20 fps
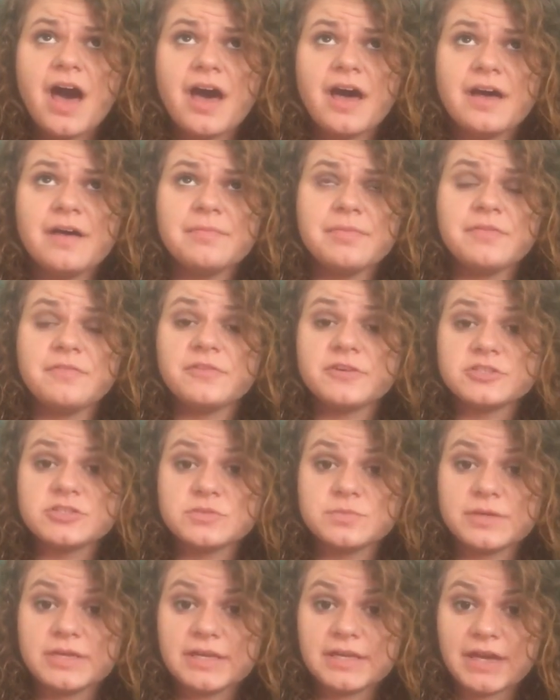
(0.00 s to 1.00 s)
The
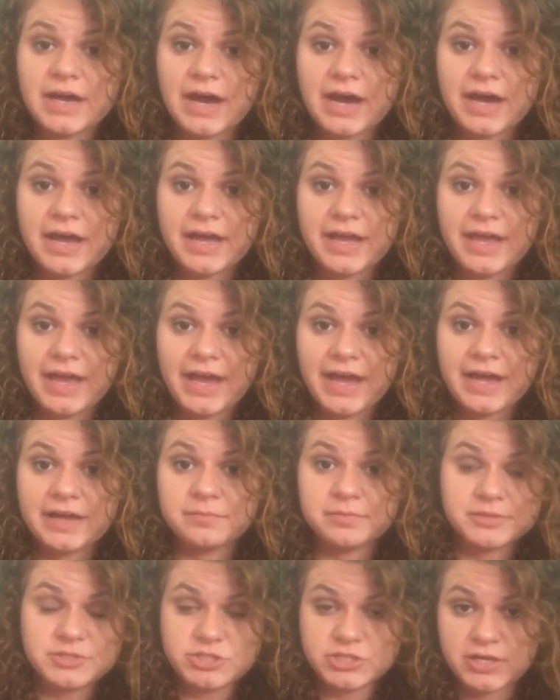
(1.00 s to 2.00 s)
first week I
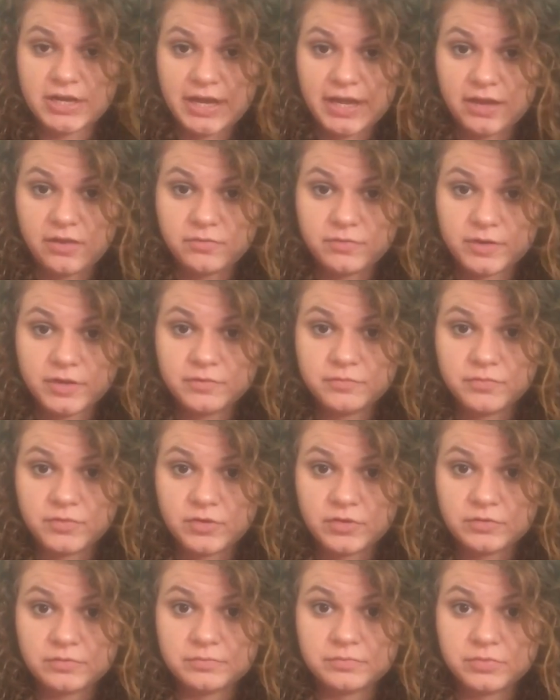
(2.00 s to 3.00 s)
had blood sugar hangover
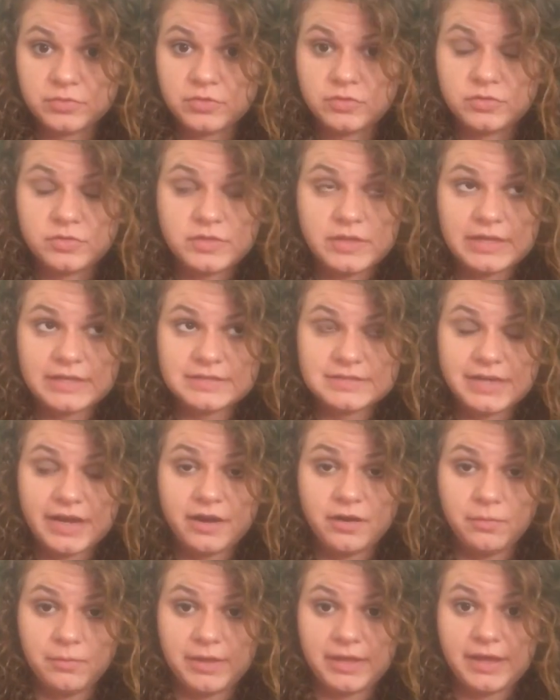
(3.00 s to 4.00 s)
for the
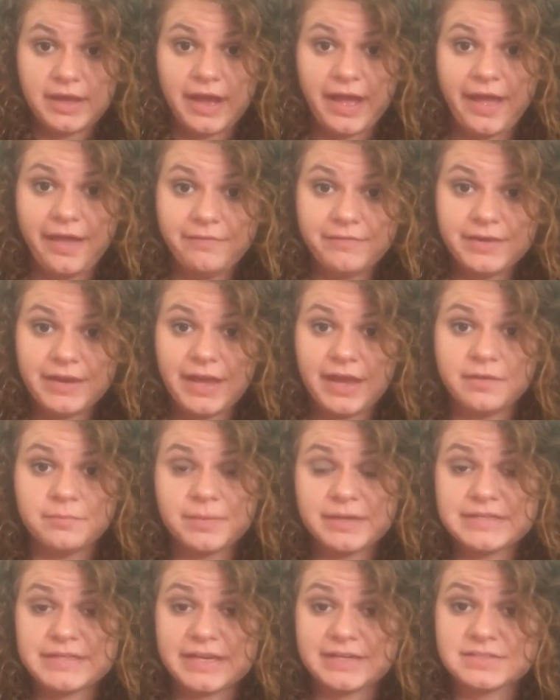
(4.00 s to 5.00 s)
entire week. I haven't had
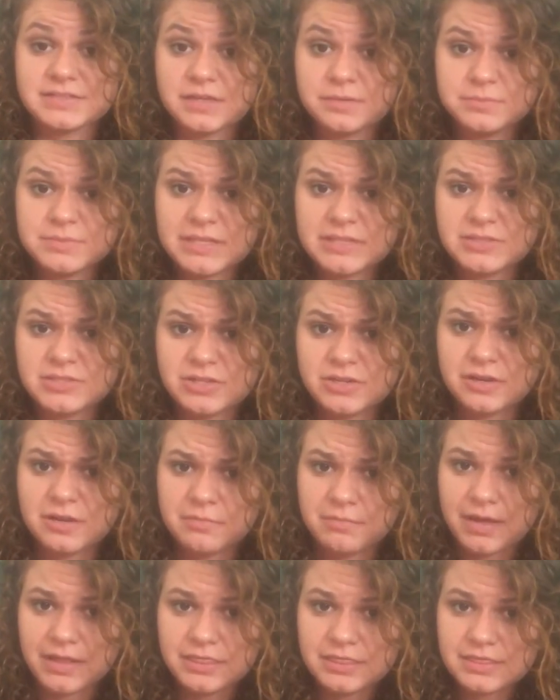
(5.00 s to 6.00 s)
my Dexcom sensor in a
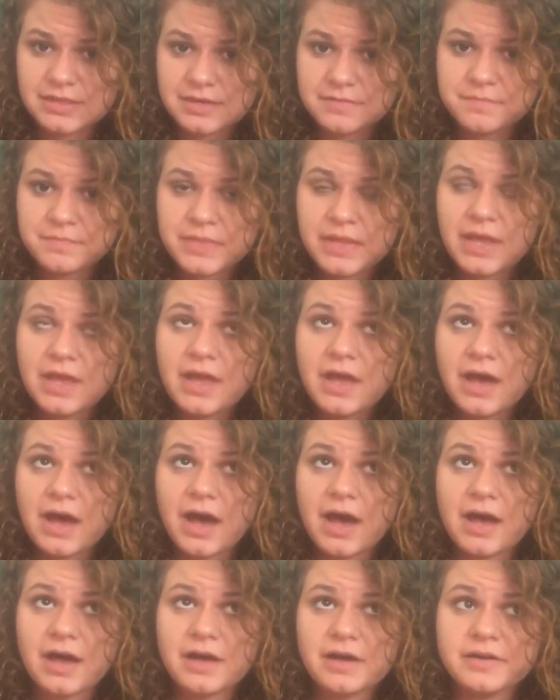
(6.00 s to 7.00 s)
month.
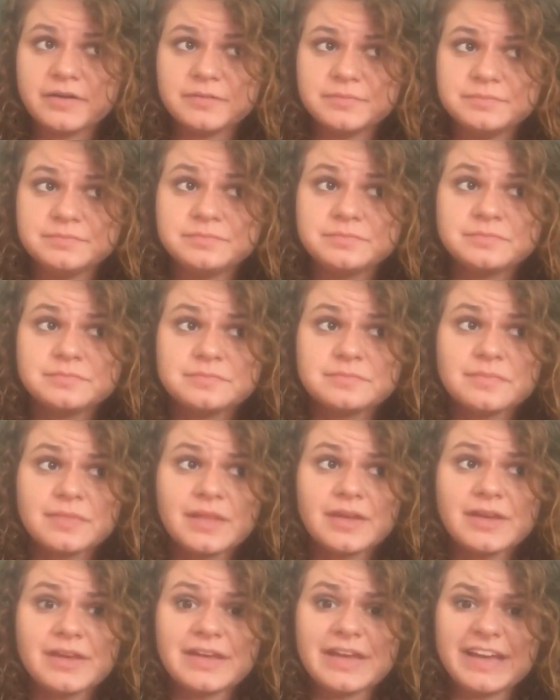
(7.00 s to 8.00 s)
And
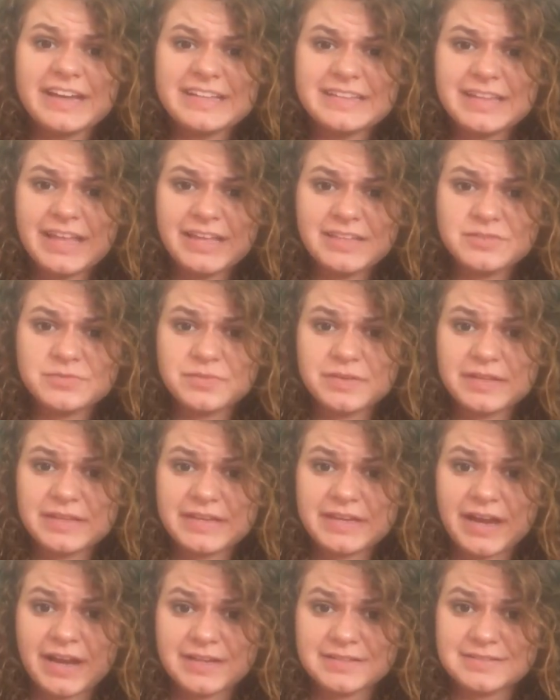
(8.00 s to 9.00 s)
that's
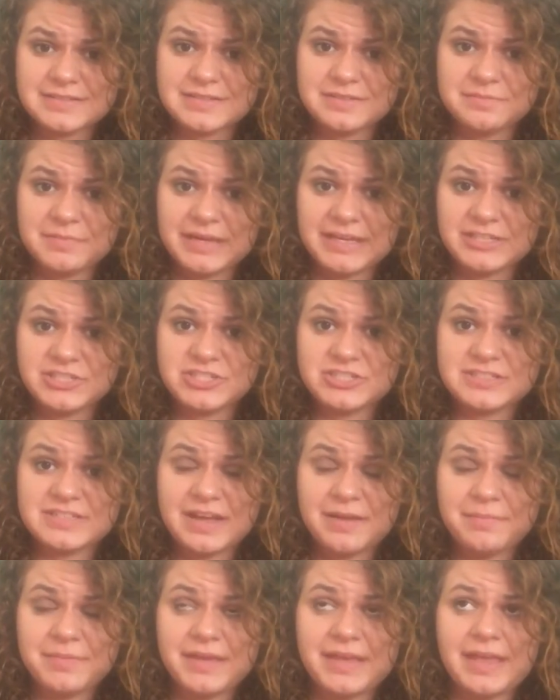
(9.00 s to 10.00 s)
really gotten to me, just
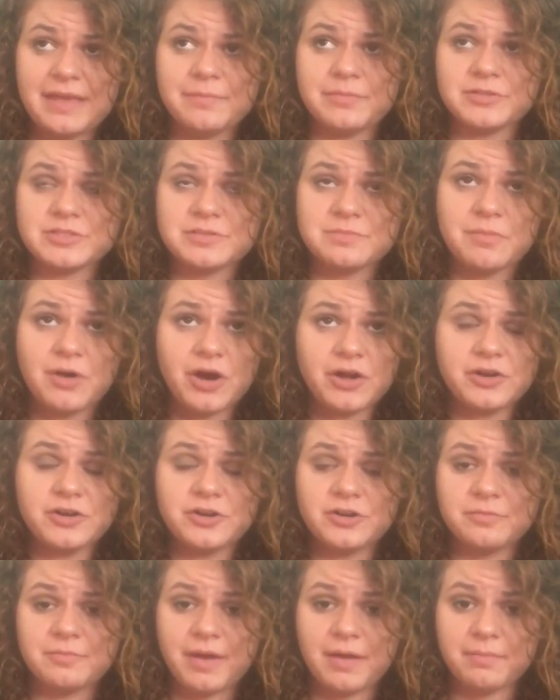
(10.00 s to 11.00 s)
not being able to
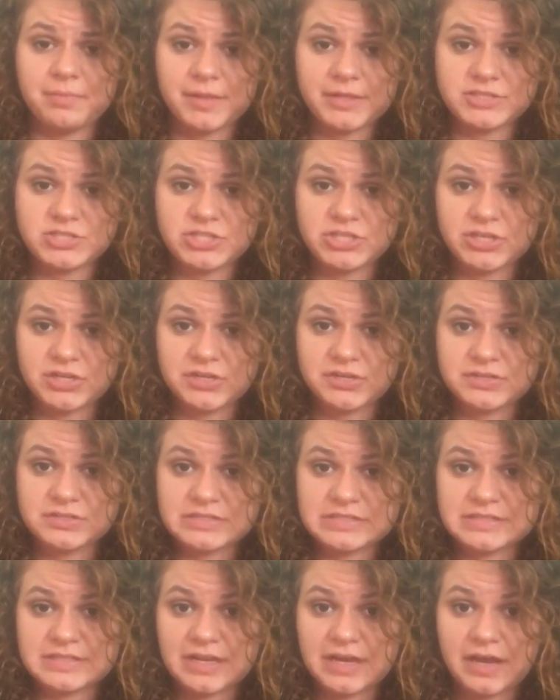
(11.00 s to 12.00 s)
monitor my blood
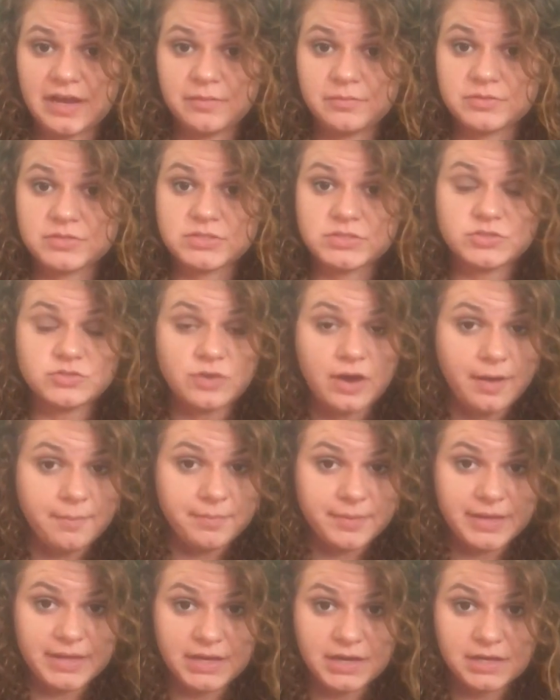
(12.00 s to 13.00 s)
sugars. I was
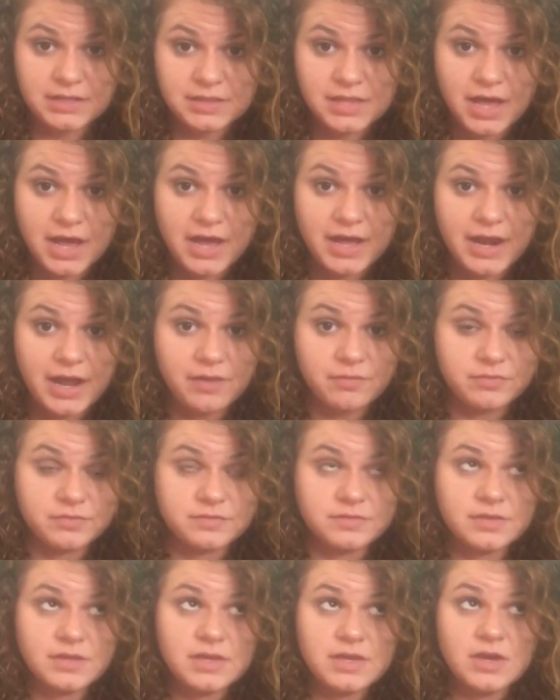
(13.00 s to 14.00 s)
dropping a lot. I
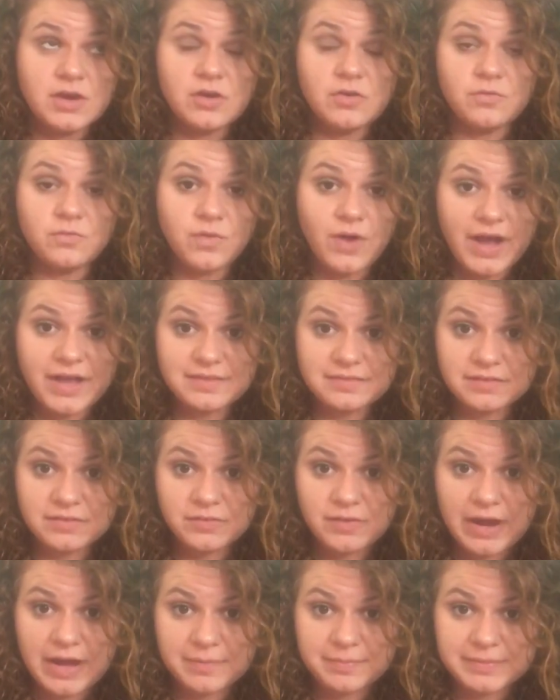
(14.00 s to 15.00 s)
was
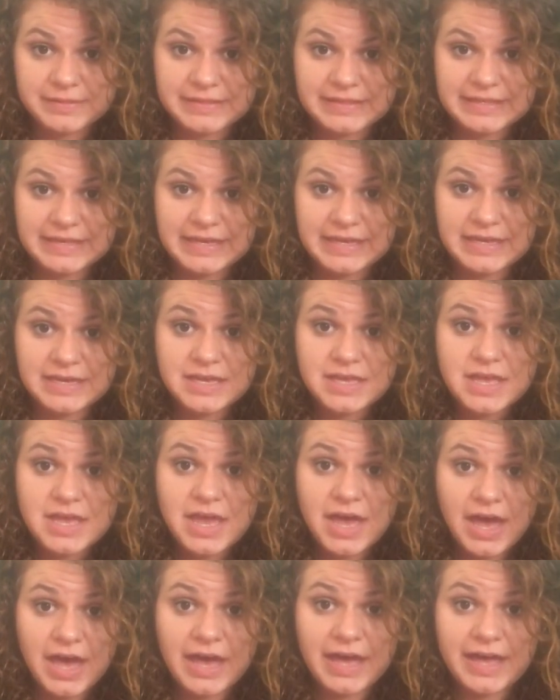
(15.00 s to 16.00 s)
rising rapidly,
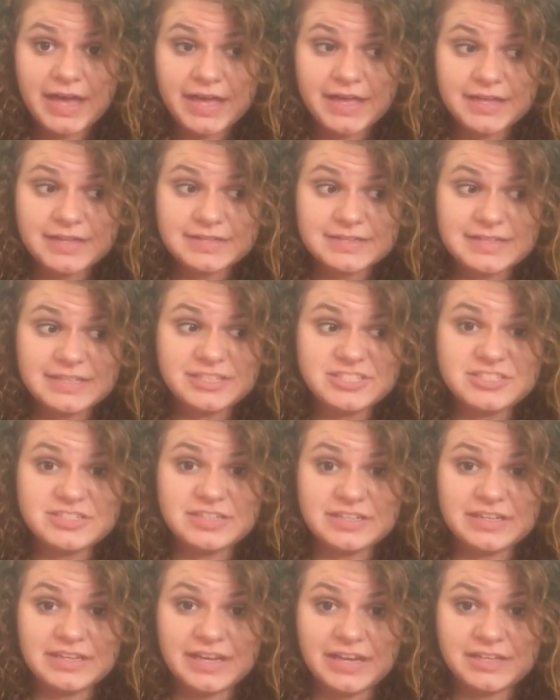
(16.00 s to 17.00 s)
and
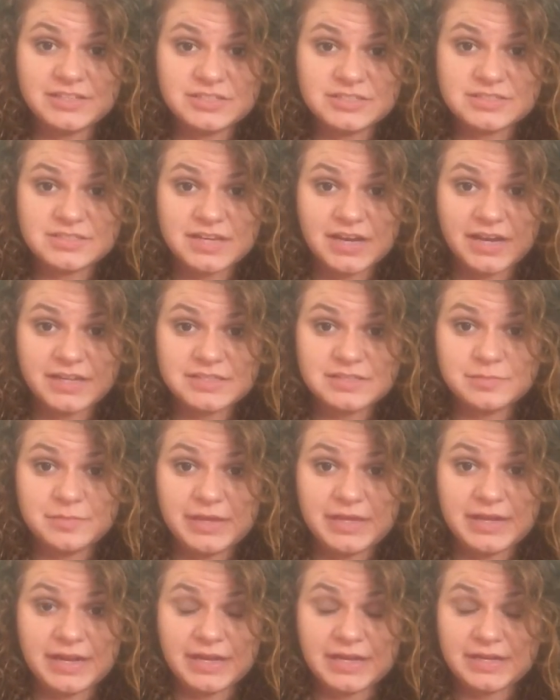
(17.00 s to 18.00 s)
it just got to
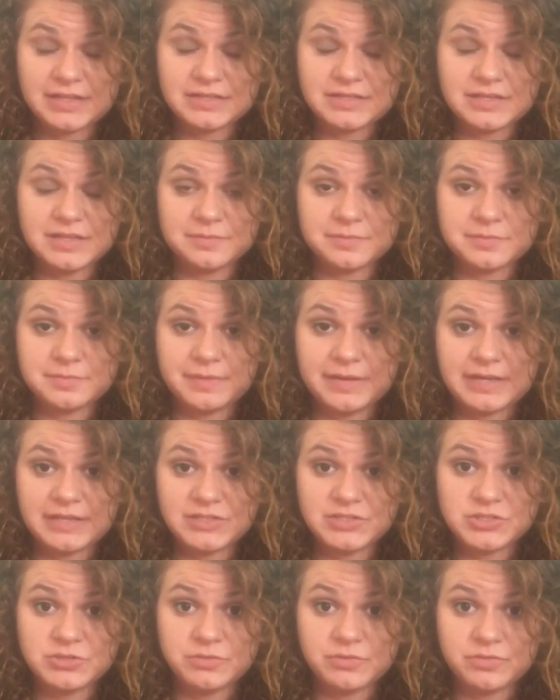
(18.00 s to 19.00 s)
me, and I ended up
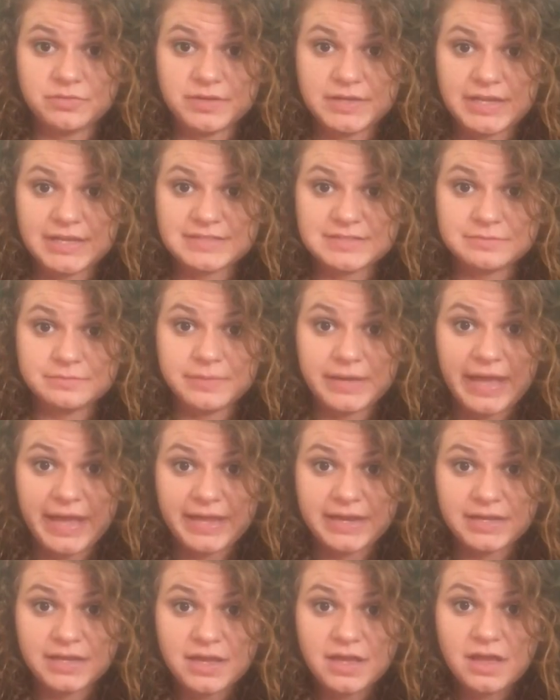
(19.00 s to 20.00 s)
spending 2 or 3 days in
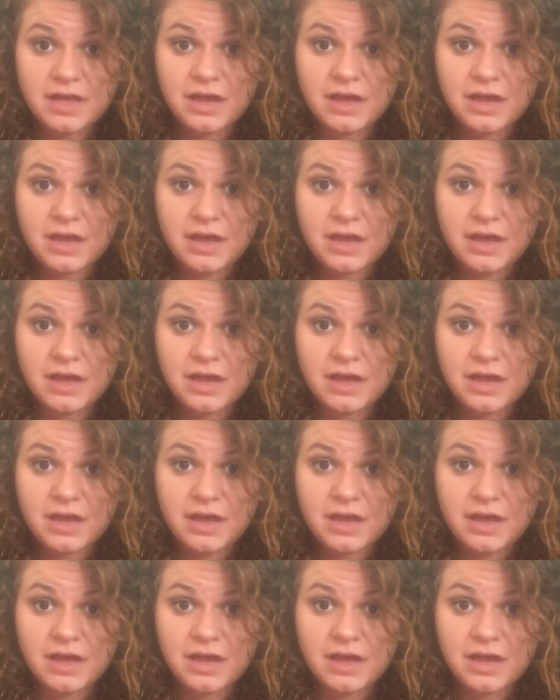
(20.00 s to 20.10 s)
bed,